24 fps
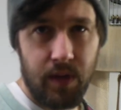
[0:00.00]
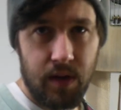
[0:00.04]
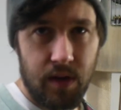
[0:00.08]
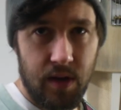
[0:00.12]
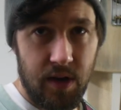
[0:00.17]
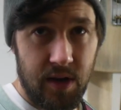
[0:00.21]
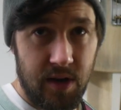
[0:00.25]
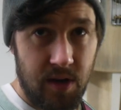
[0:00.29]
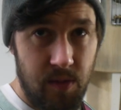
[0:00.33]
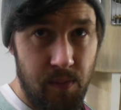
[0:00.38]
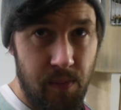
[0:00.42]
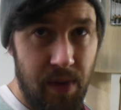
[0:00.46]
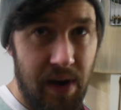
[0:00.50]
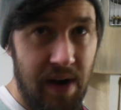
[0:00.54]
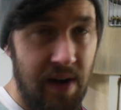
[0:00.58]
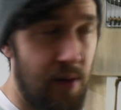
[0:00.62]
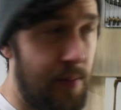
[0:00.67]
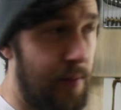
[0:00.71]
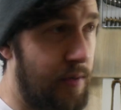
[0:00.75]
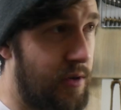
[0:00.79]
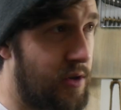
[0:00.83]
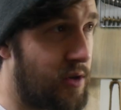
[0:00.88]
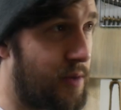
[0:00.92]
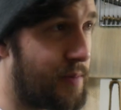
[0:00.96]
a
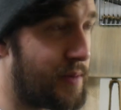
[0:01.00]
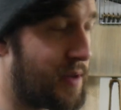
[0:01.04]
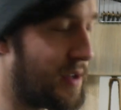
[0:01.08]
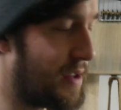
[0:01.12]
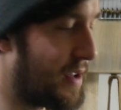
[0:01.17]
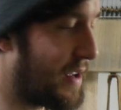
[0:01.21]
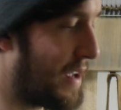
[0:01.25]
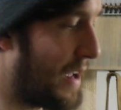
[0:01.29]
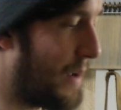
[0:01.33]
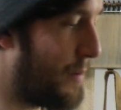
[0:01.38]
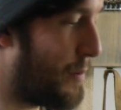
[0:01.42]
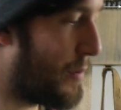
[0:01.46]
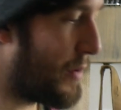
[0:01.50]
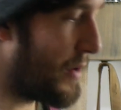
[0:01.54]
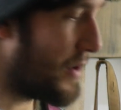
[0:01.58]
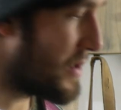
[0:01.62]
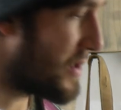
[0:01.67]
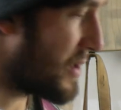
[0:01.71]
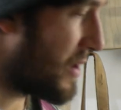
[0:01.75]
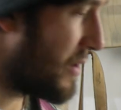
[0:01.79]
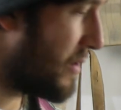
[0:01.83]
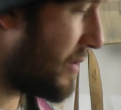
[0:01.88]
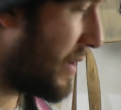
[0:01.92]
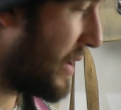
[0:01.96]
comparable job to the Kemper.
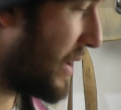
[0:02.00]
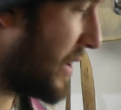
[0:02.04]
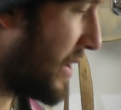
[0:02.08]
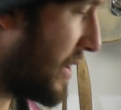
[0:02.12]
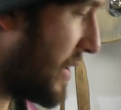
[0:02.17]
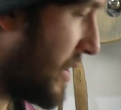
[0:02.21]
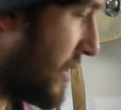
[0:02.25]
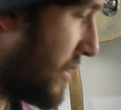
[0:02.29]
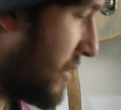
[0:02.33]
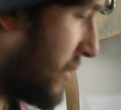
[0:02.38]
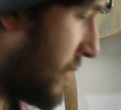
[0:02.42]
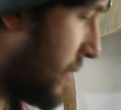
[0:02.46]
So here